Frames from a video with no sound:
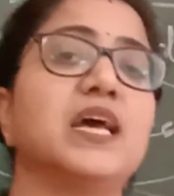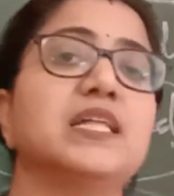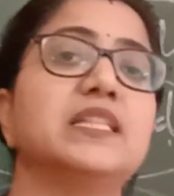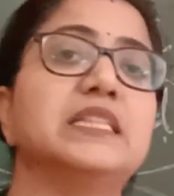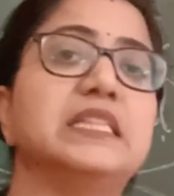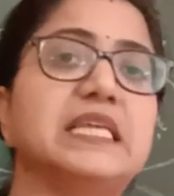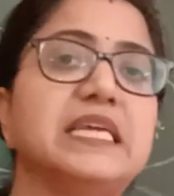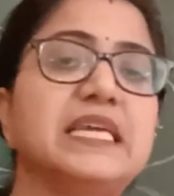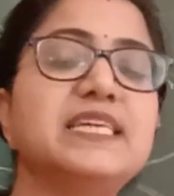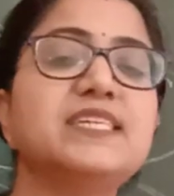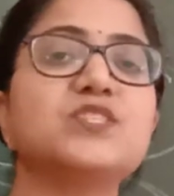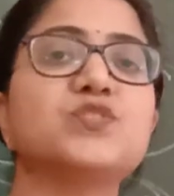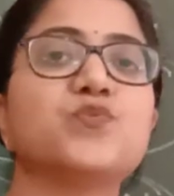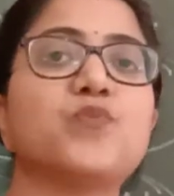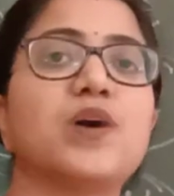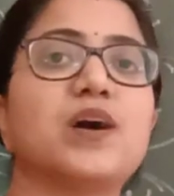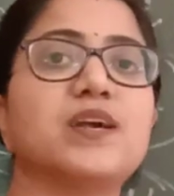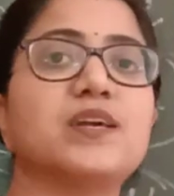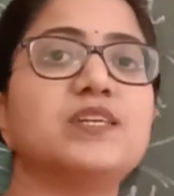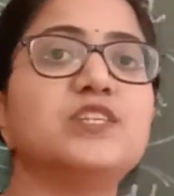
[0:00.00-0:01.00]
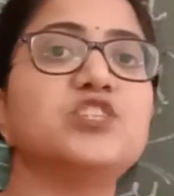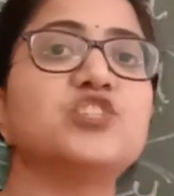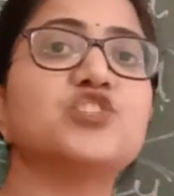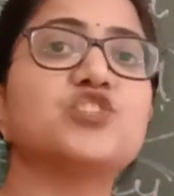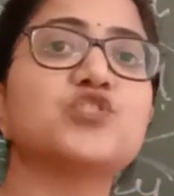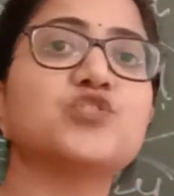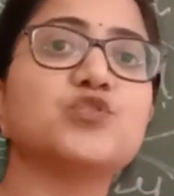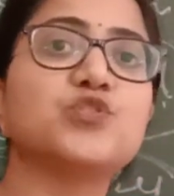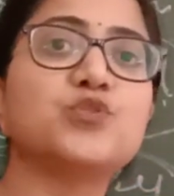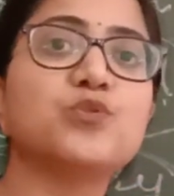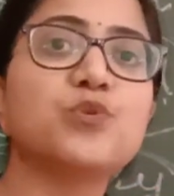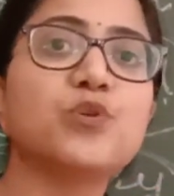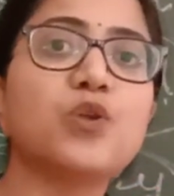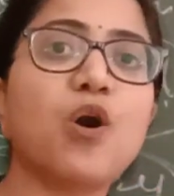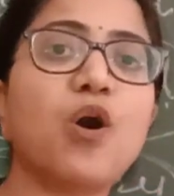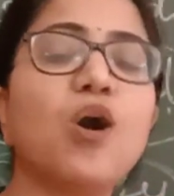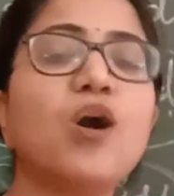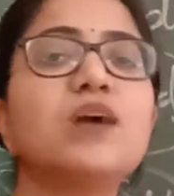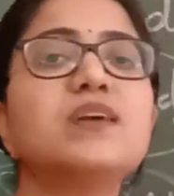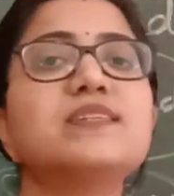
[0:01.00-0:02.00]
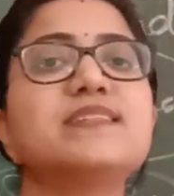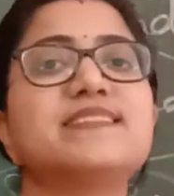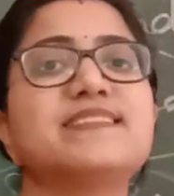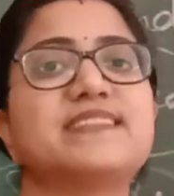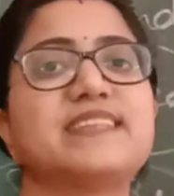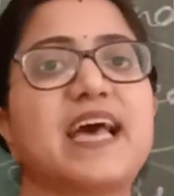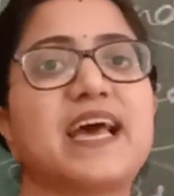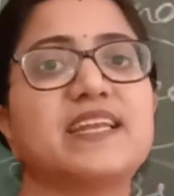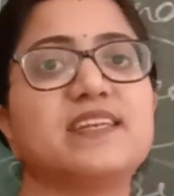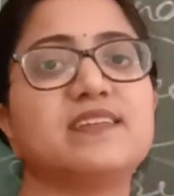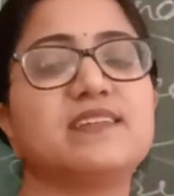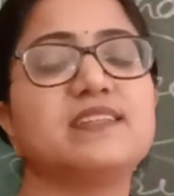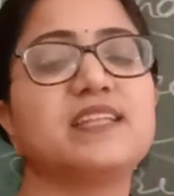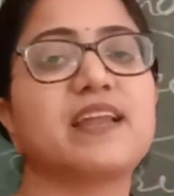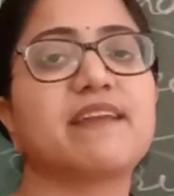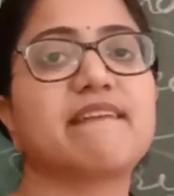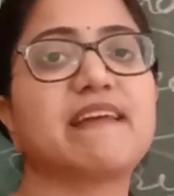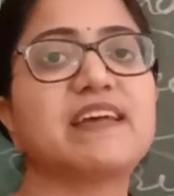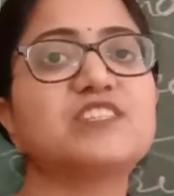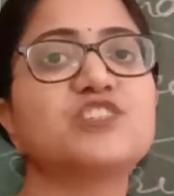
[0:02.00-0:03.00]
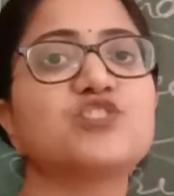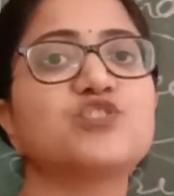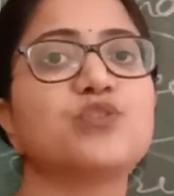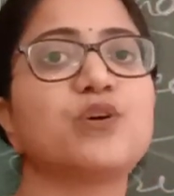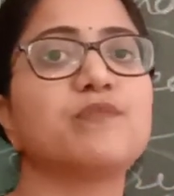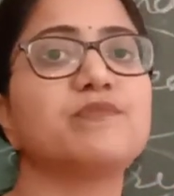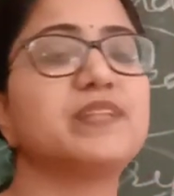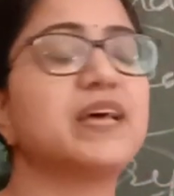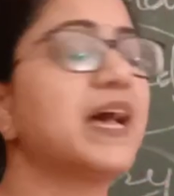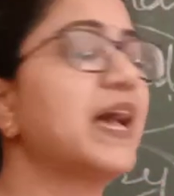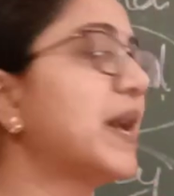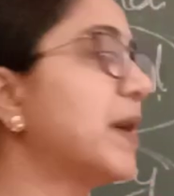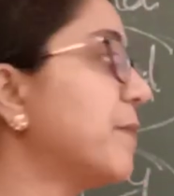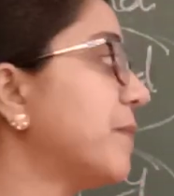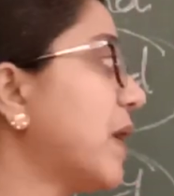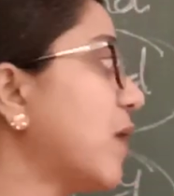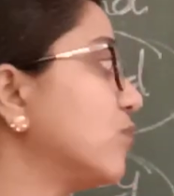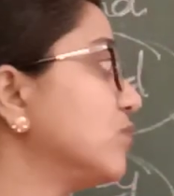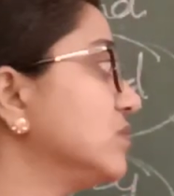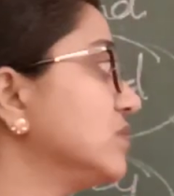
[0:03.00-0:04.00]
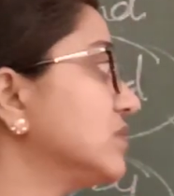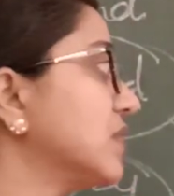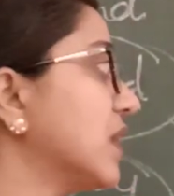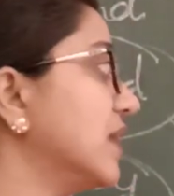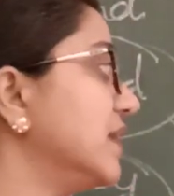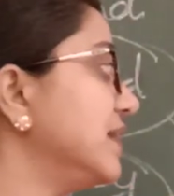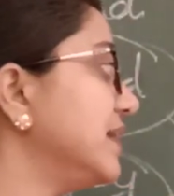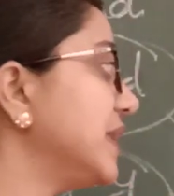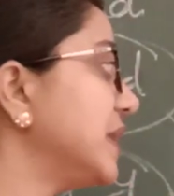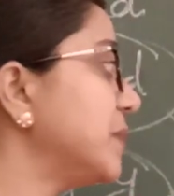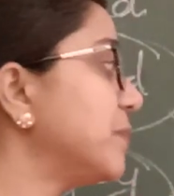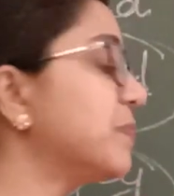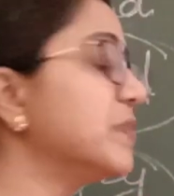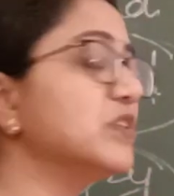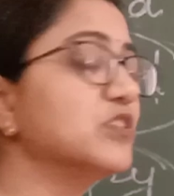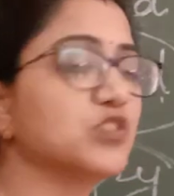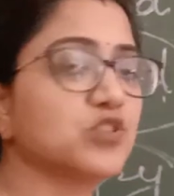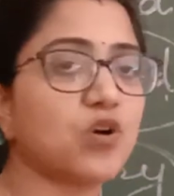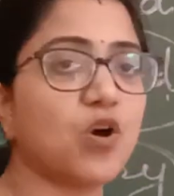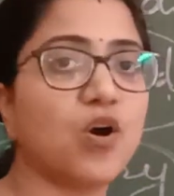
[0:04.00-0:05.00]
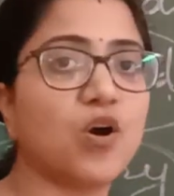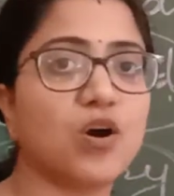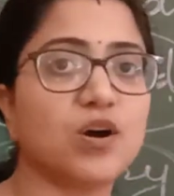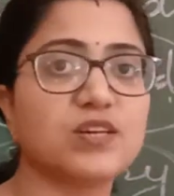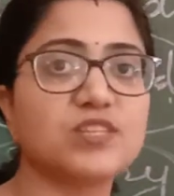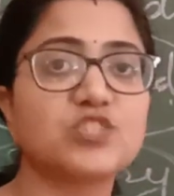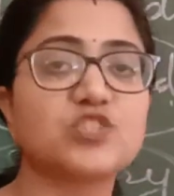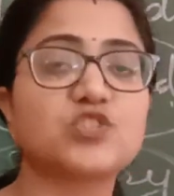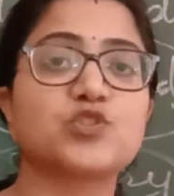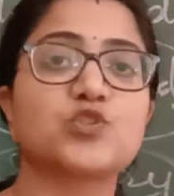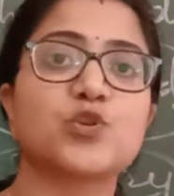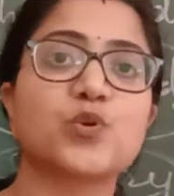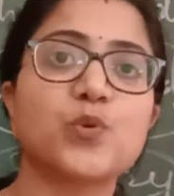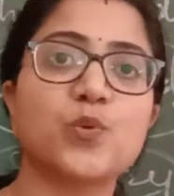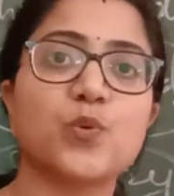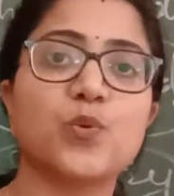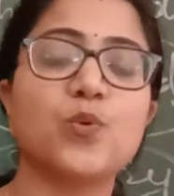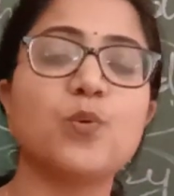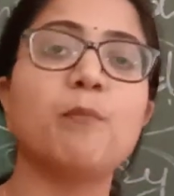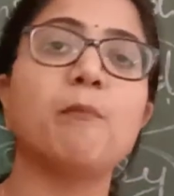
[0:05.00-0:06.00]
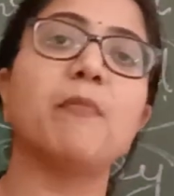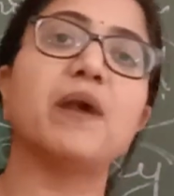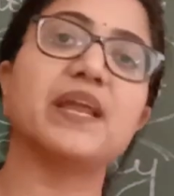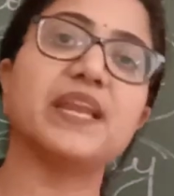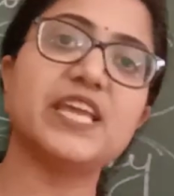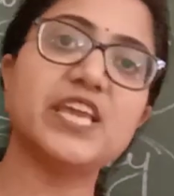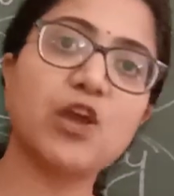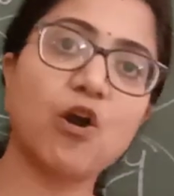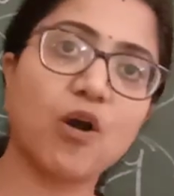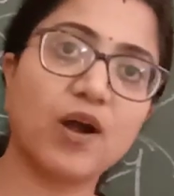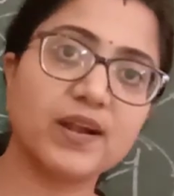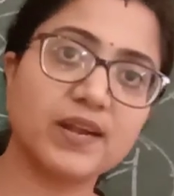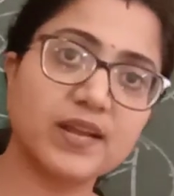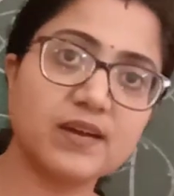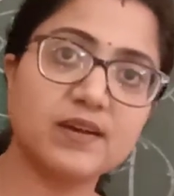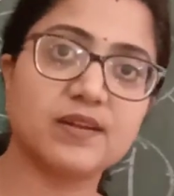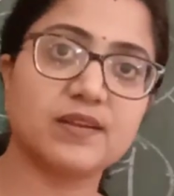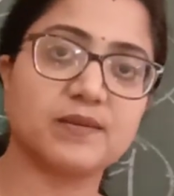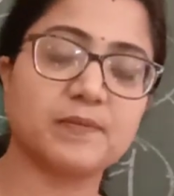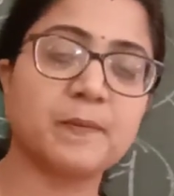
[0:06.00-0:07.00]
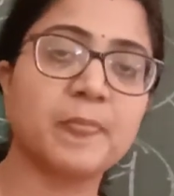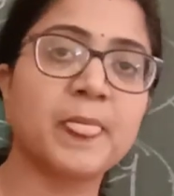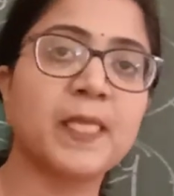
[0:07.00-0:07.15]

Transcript: these words: do not send the rest of the amount 30 pesos through money order.